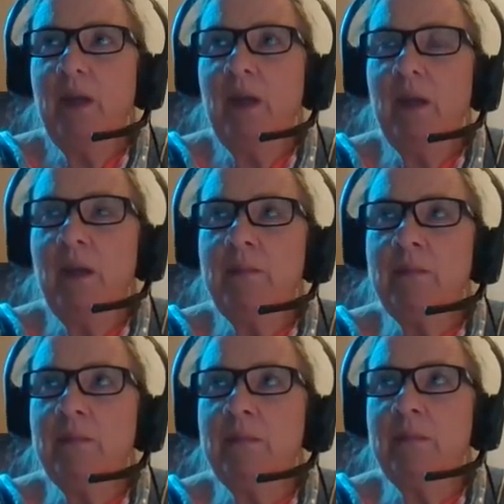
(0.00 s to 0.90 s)

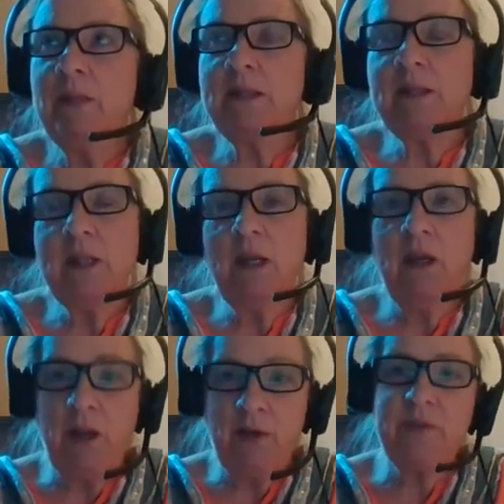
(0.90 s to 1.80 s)
um, there's still a
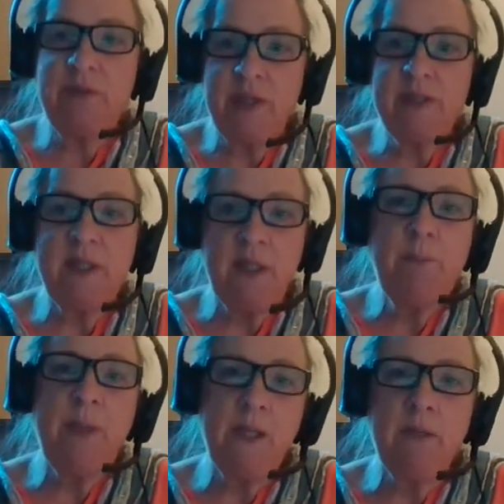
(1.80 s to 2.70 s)
lot of diversity
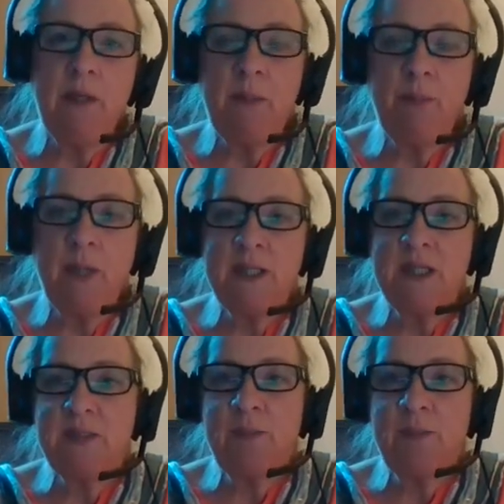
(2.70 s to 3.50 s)
in pedigreed breeds. It's